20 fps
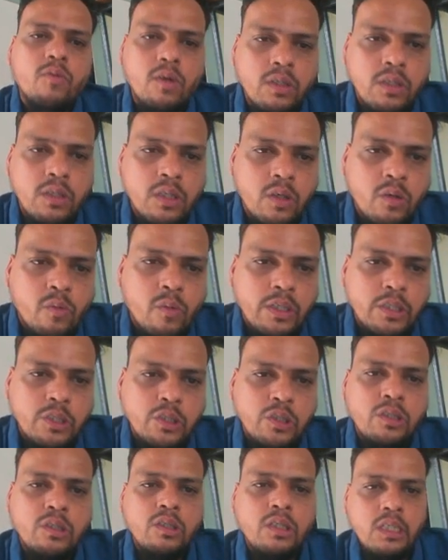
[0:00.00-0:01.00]
further
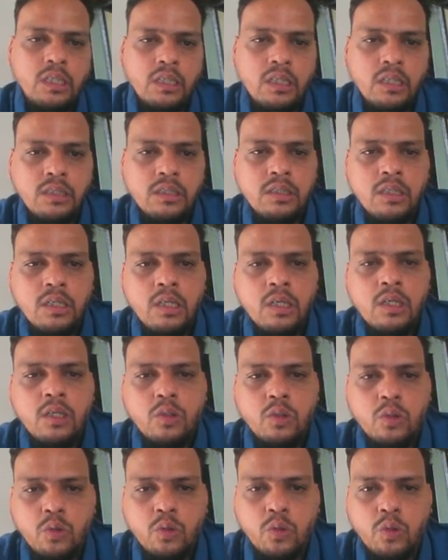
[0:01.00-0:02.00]
question. Neeraj,
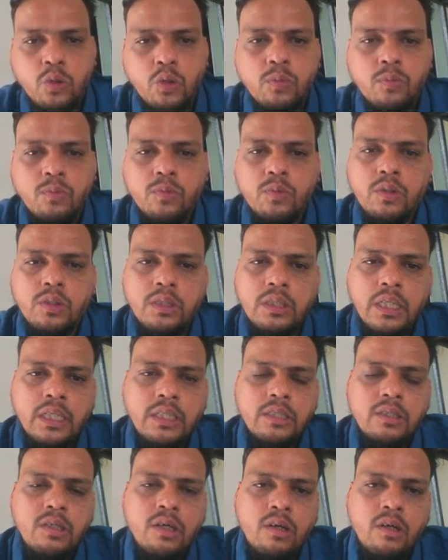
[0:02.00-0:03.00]
to whom
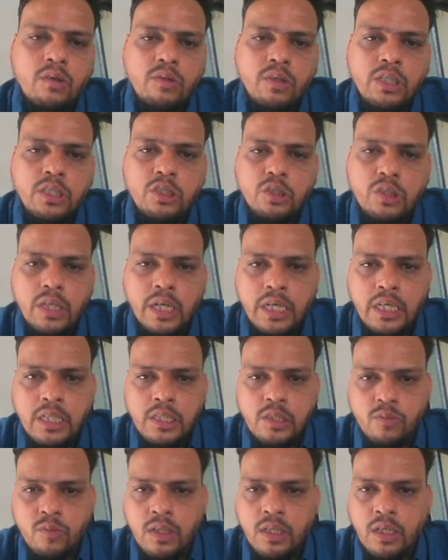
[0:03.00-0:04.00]
600
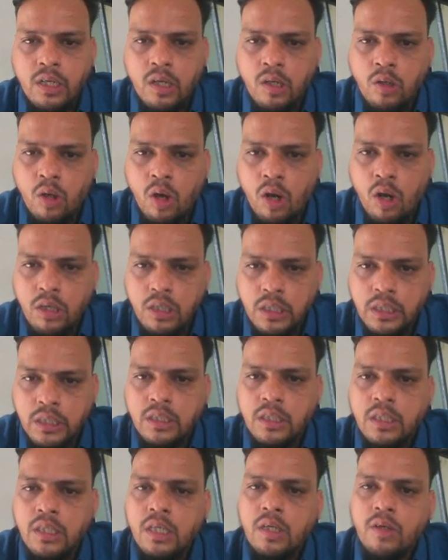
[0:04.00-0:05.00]
shares were allotted
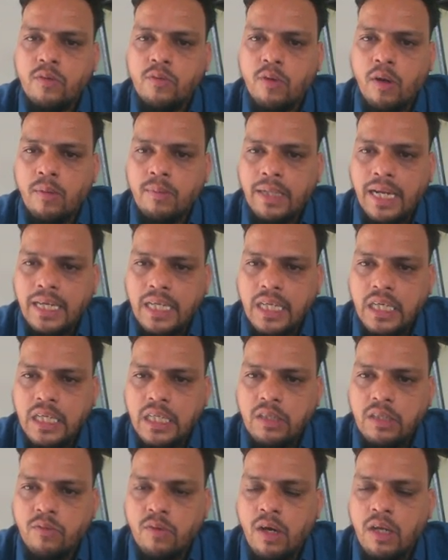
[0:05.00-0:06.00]
from
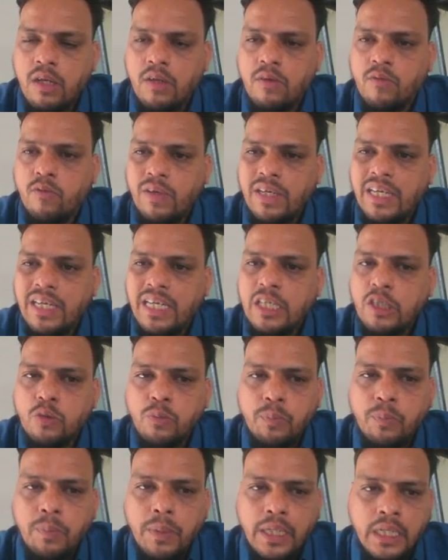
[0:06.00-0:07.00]
category 1, failed to
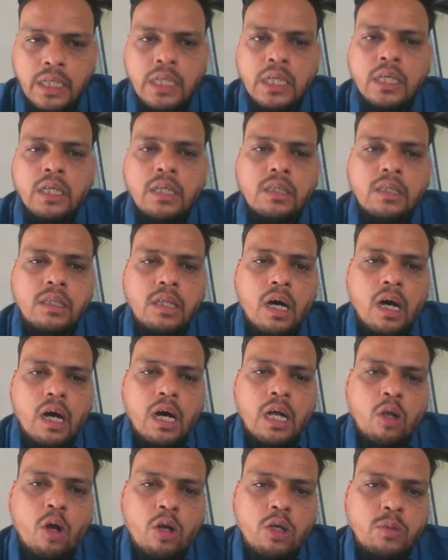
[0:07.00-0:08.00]
pay the
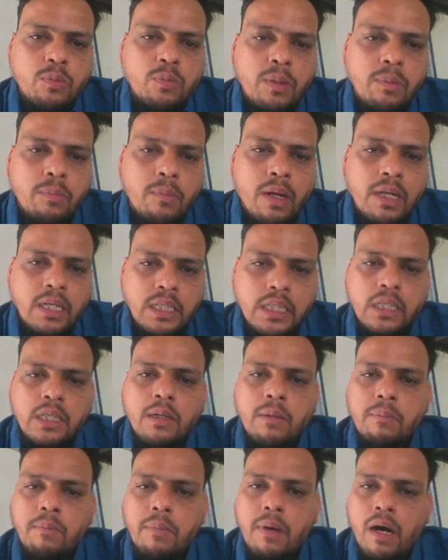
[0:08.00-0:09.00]
allotment money,
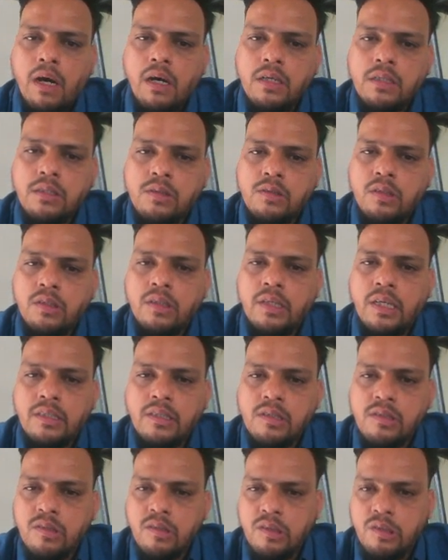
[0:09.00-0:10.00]
passed the
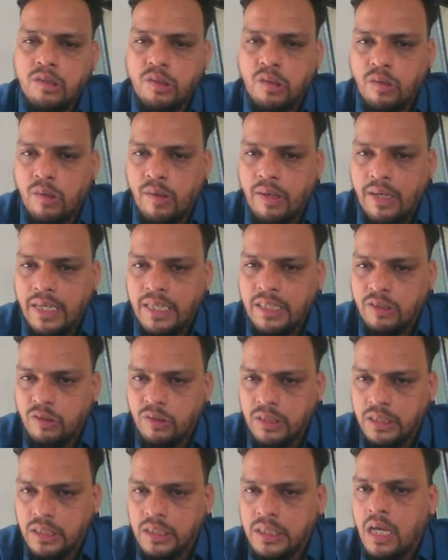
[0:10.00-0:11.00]
necessary journal
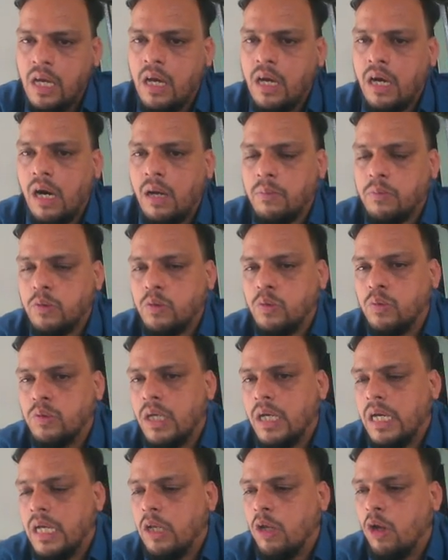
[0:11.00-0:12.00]
entries up to
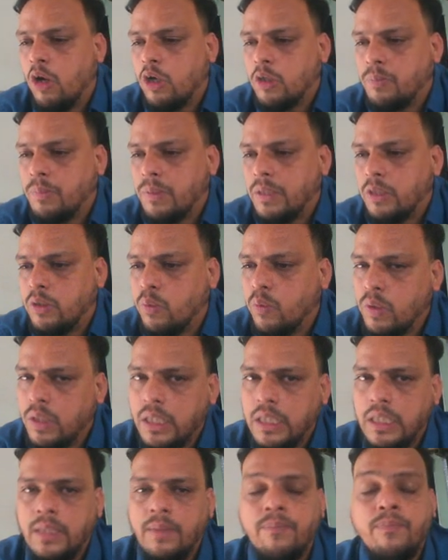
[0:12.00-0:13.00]
the allotment
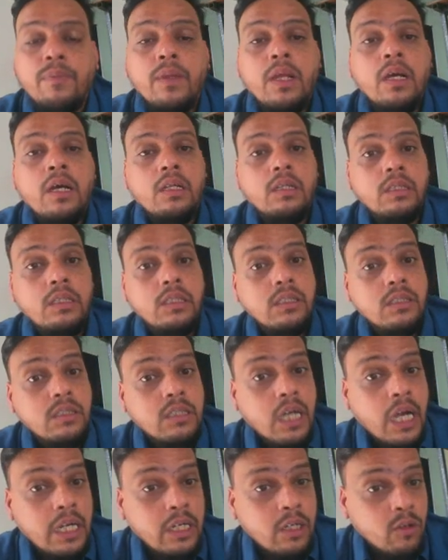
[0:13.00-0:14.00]
only. This
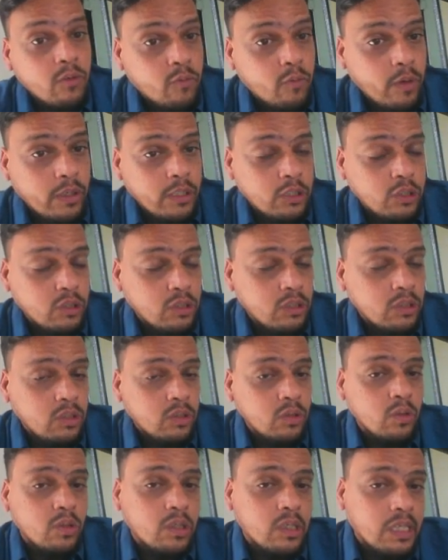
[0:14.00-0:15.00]
kind of question
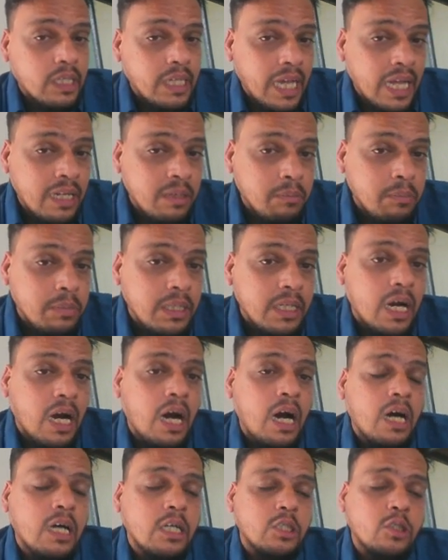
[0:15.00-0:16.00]
can be
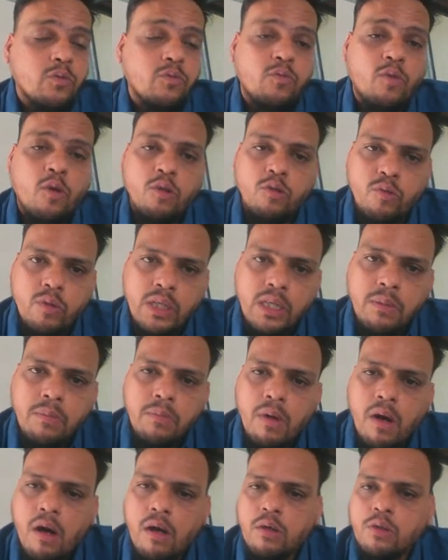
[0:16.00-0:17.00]
asked for 3
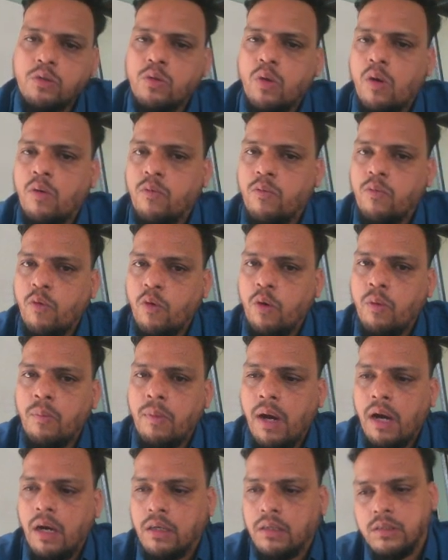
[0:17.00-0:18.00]
marks or 4
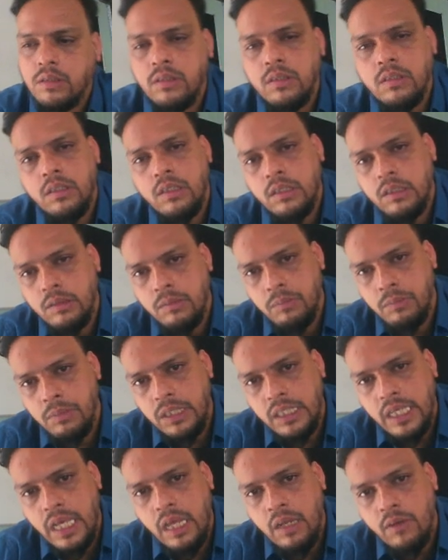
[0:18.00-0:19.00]
marks. Be
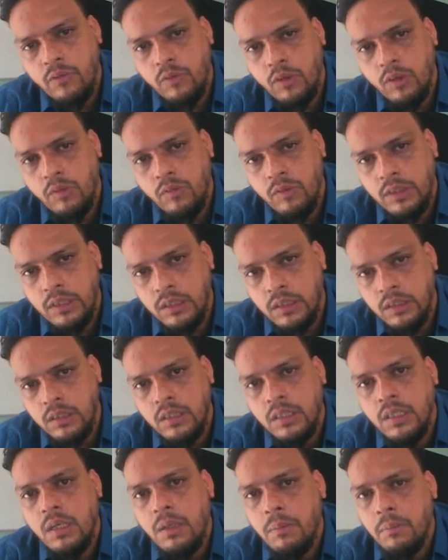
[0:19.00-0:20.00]
careful with the
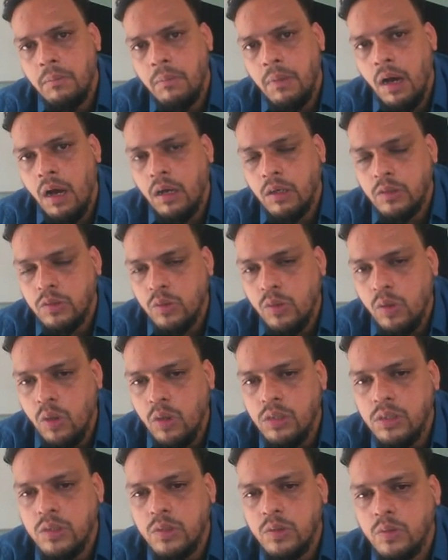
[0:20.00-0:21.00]
marks
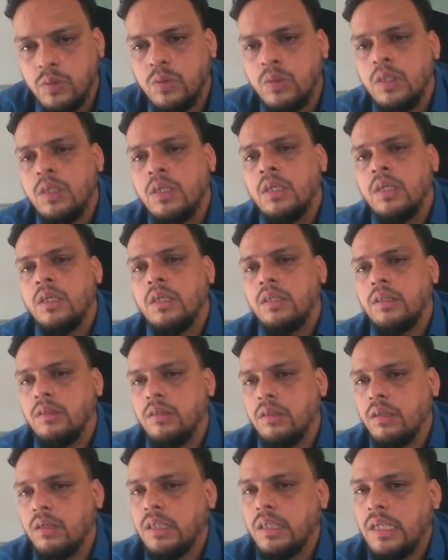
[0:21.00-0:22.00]
also.
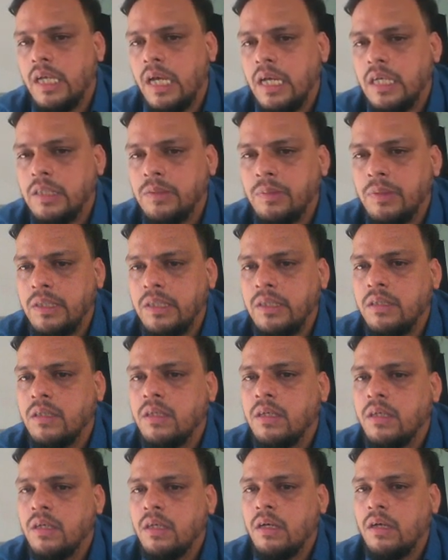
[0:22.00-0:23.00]
Here it has
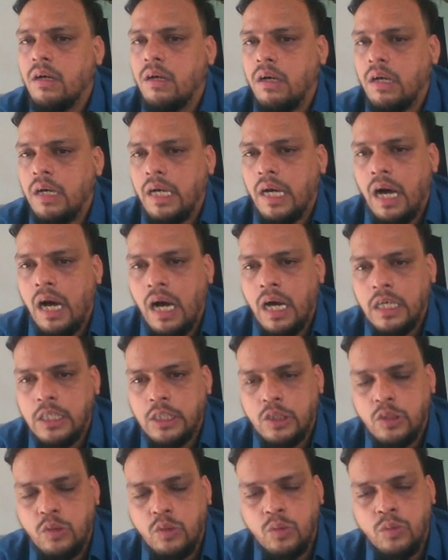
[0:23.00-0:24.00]
been
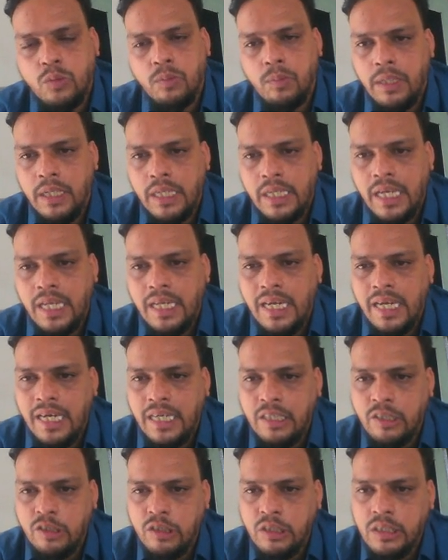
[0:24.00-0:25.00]
asked to make an
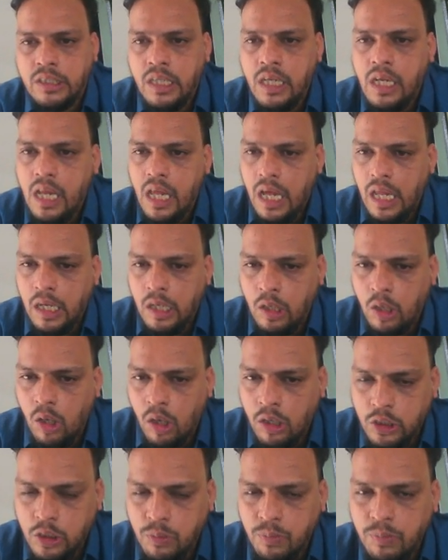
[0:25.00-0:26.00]
entry till
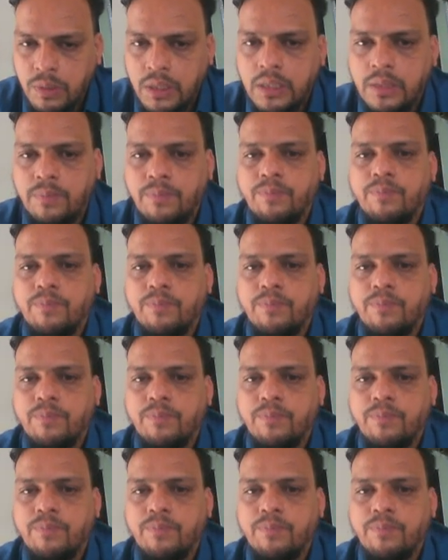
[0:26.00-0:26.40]
allotment.